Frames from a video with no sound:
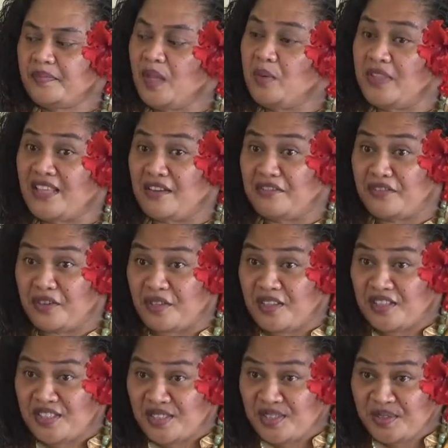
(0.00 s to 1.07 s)
without
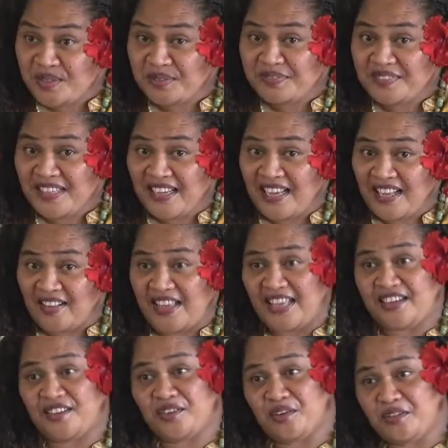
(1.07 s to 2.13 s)
further ado, I'll
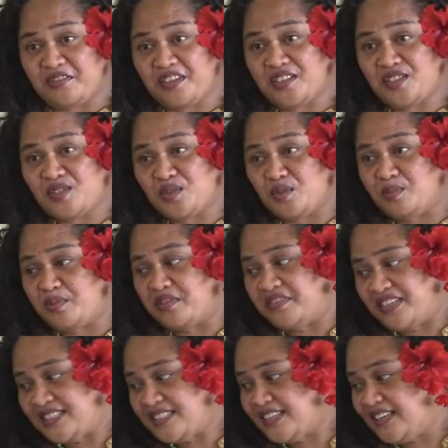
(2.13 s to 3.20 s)
hand it over to
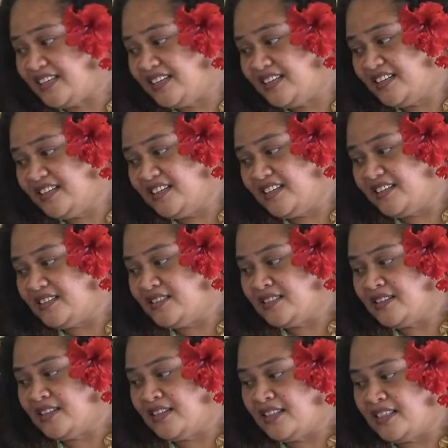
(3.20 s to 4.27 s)
Professor.
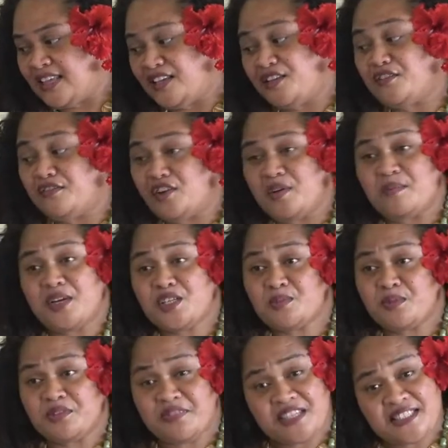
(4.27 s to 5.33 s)
Thank you very much,
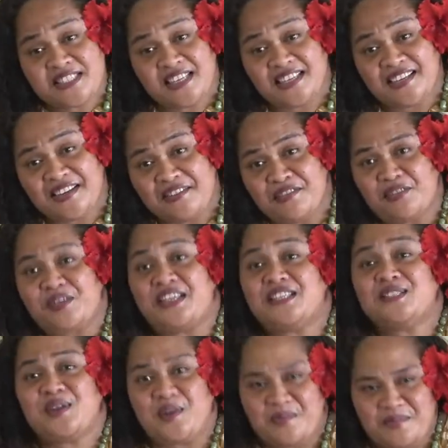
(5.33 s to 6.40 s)
Professor, for
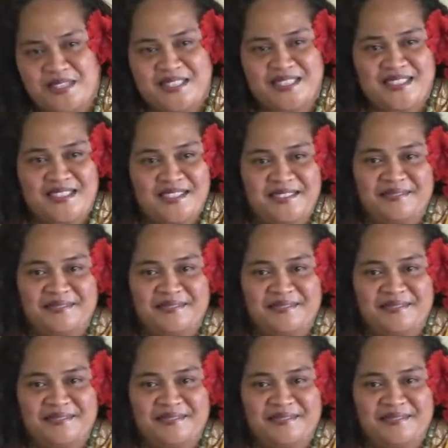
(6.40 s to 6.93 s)
his comments.